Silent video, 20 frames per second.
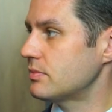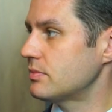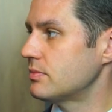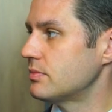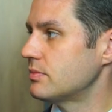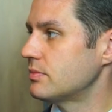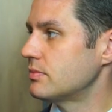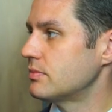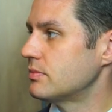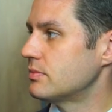
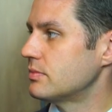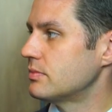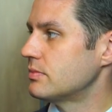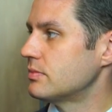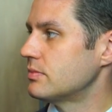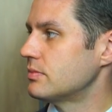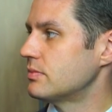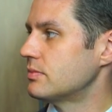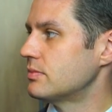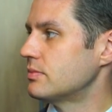
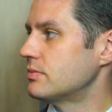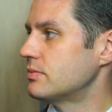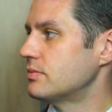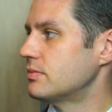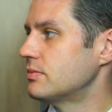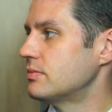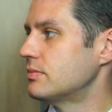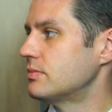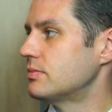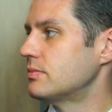
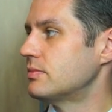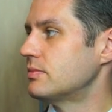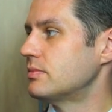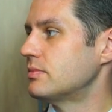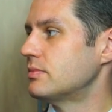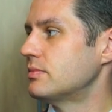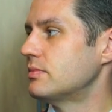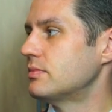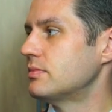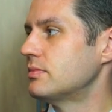
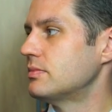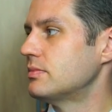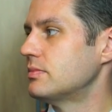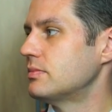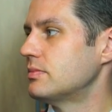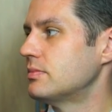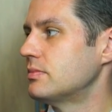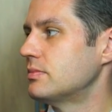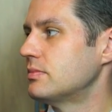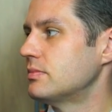
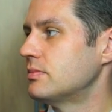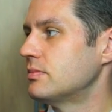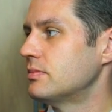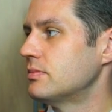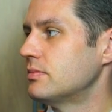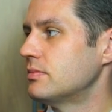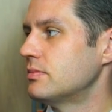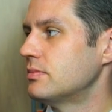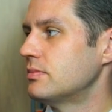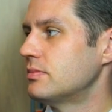(not speaking)